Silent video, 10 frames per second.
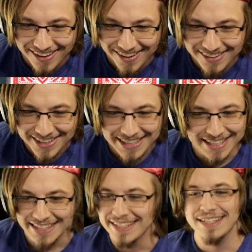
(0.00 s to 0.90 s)

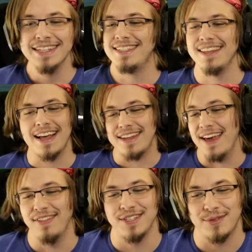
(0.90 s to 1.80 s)
see, that's
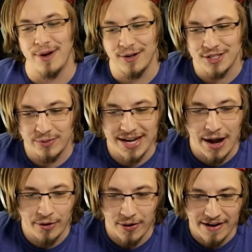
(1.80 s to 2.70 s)
endless mode. So we now
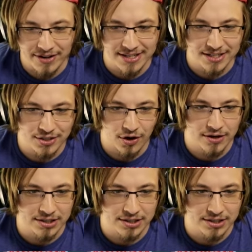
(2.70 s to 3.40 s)
don't have any discards.